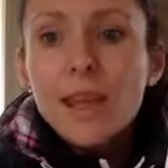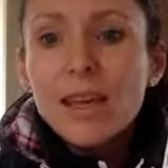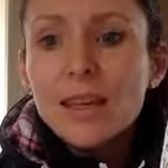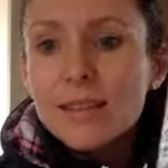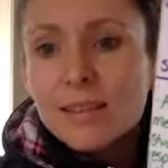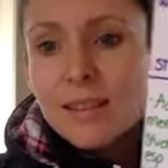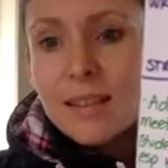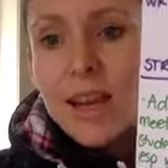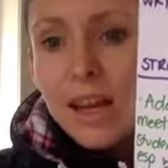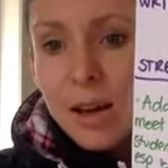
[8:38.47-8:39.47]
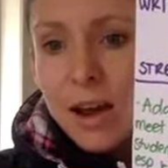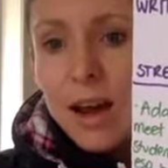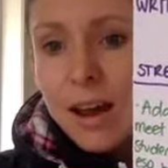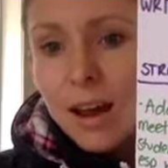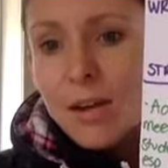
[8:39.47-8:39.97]
I guess, like
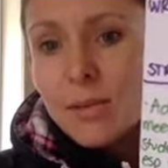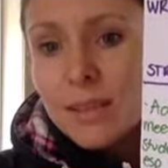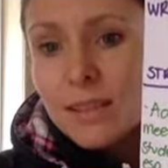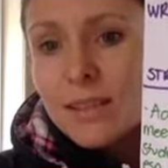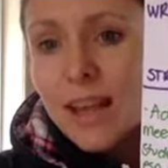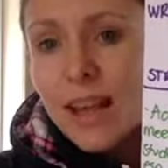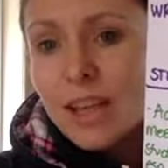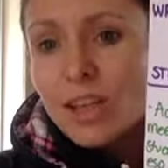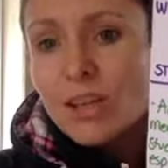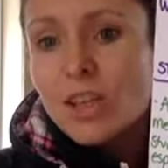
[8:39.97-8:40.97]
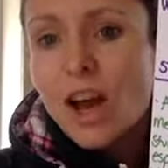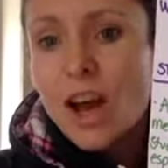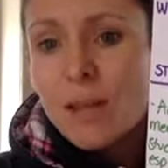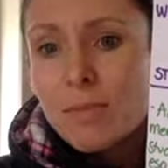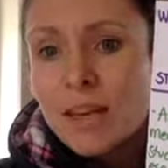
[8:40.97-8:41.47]
I was just saying,
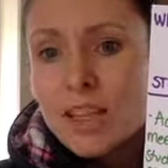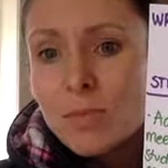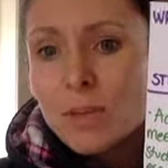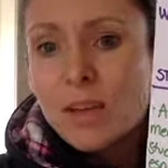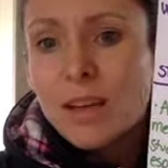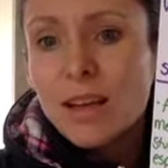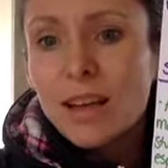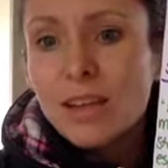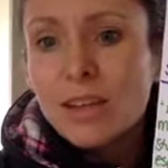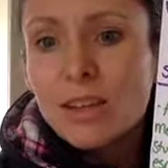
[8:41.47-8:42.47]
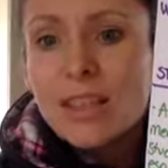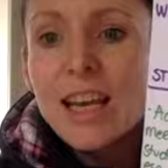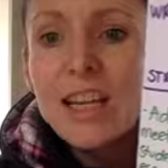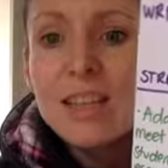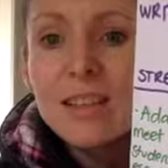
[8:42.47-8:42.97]
time management, the
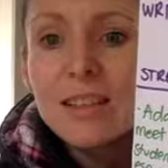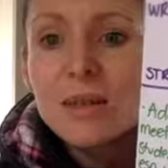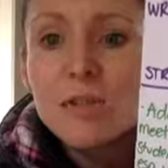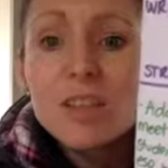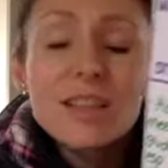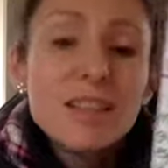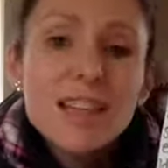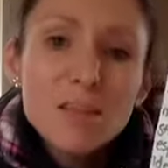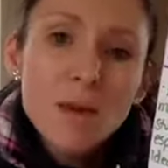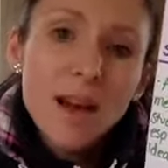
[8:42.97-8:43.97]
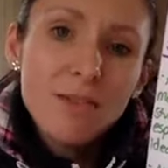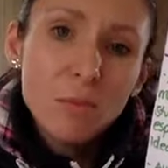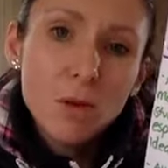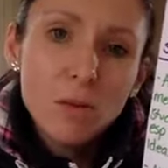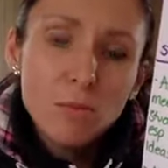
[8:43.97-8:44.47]
teacher might have to
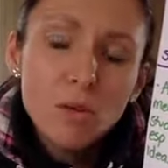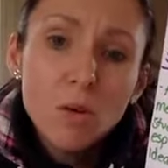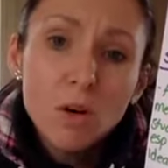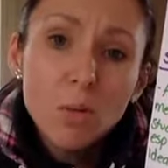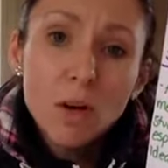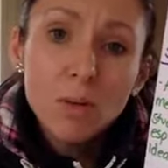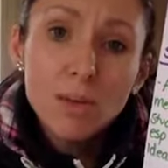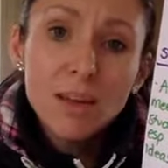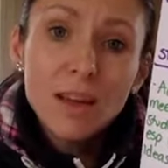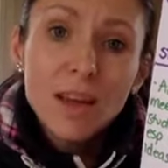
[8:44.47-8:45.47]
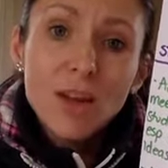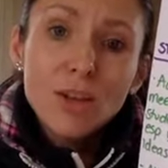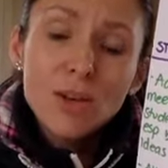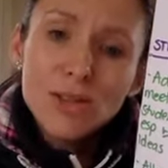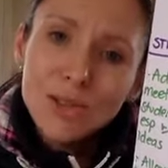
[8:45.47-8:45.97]
work more one-on-one with
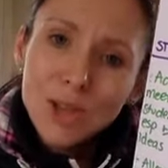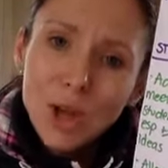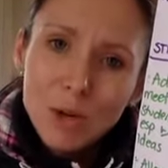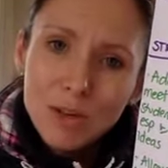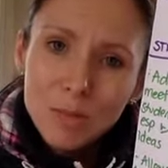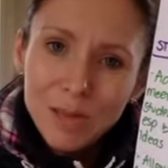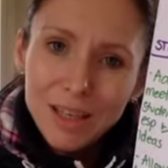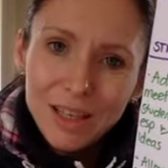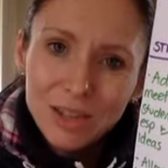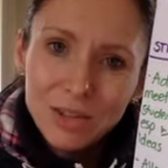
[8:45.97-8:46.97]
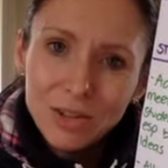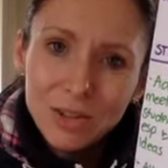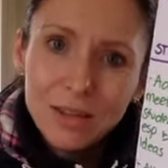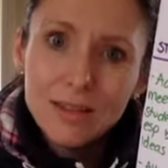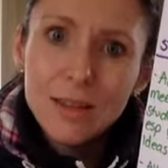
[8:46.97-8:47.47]
those lower ability
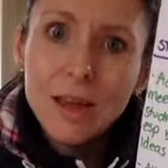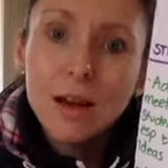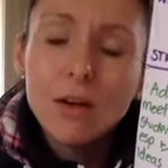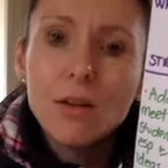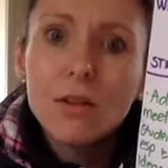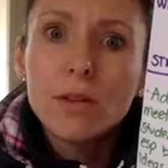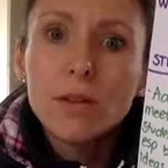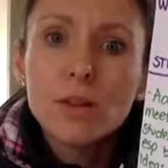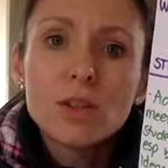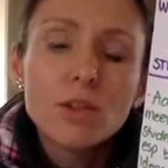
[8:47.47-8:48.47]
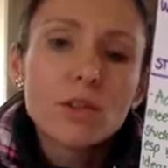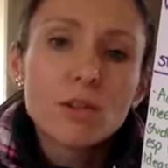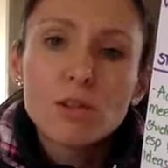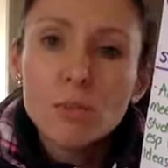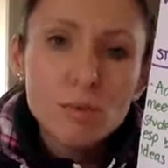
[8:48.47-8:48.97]
students than on the students
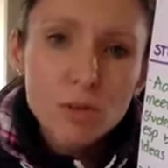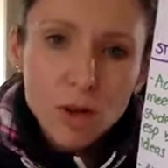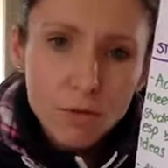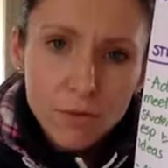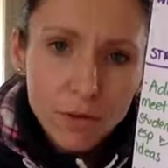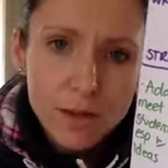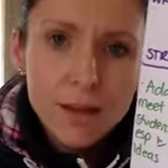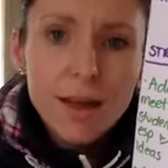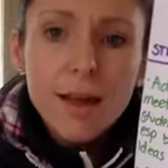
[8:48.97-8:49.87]
who are a bit more confident.